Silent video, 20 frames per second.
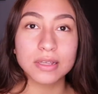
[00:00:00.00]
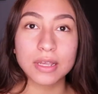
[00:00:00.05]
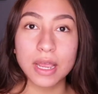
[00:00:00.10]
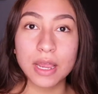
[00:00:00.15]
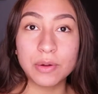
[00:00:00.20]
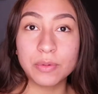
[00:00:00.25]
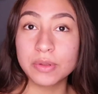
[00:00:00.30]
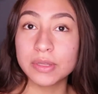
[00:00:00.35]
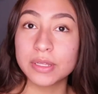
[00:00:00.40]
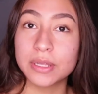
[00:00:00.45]

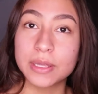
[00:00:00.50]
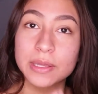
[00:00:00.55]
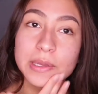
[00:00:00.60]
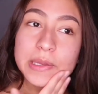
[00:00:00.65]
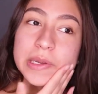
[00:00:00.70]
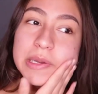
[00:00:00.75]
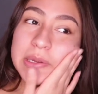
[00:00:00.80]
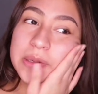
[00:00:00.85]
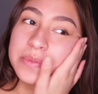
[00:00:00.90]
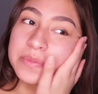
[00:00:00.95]
I really
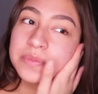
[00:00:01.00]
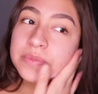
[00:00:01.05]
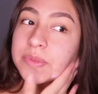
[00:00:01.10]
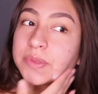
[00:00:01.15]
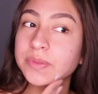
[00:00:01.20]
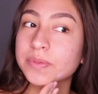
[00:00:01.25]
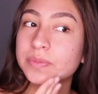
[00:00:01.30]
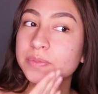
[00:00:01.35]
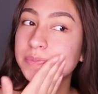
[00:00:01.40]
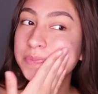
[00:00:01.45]
like it.
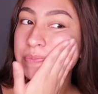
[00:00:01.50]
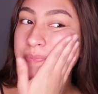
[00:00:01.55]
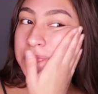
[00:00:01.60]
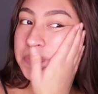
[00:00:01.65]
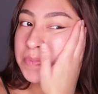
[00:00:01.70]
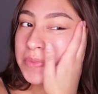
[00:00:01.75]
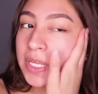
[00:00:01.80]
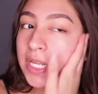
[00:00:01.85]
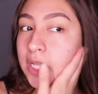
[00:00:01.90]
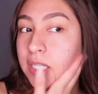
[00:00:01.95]

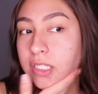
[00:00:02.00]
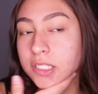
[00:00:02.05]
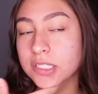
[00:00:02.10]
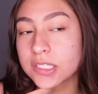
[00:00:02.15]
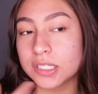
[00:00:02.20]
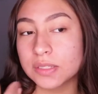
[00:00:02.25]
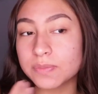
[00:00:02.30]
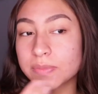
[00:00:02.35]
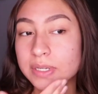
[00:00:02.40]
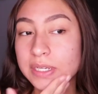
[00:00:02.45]
It
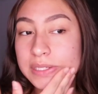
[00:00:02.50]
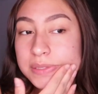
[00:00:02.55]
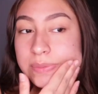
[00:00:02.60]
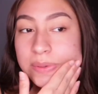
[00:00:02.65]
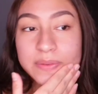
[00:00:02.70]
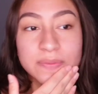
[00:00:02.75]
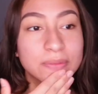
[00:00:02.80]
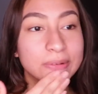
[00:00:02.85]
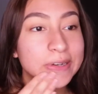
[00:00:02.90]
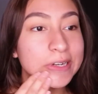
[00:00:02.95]
just makes
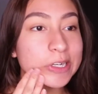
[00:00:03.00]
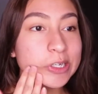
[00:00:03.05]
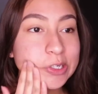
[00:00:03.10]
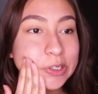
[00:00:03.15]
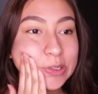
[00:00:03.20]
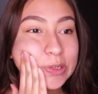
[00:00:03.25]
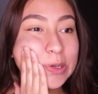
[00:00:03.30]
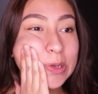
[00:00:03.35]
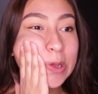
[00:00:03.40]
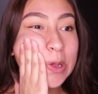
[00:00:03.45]
my
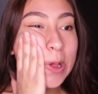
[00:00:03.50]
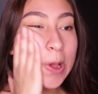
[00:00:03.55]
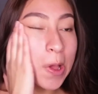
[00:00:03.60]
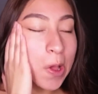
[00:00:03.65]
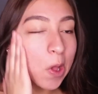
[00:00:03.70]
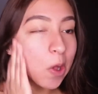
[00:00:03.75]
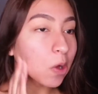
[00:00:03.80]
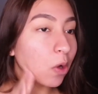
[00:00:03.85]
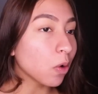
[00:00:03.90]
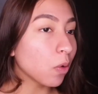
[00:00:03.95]
foundation
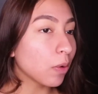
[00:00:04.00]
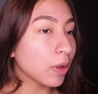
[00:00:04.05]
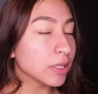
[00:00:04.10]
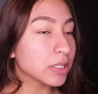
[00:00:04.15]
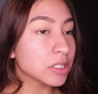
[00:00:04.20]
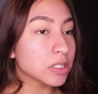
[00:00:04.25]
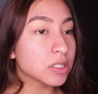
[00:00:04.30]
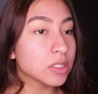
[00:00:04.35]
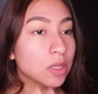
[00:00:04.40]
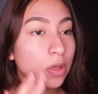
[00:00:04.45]
go
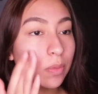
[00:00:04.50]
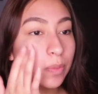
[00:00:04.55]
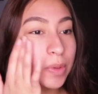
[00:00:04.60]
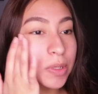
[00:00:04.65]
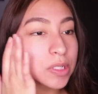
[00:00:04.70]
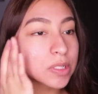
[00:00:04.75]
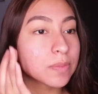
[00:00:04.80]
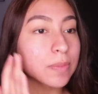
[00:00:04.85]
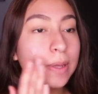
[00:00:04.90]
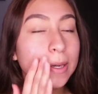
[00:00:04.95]
on so
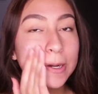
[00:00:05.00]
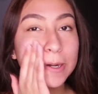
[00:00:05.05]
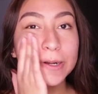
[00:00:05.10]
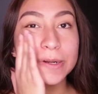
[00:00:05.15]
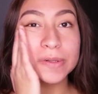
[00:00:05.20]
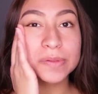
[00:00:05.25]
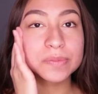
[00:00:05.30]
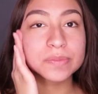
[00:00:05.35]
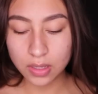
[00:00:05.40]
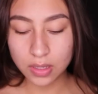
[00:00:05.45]
much
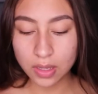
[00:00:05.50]
better.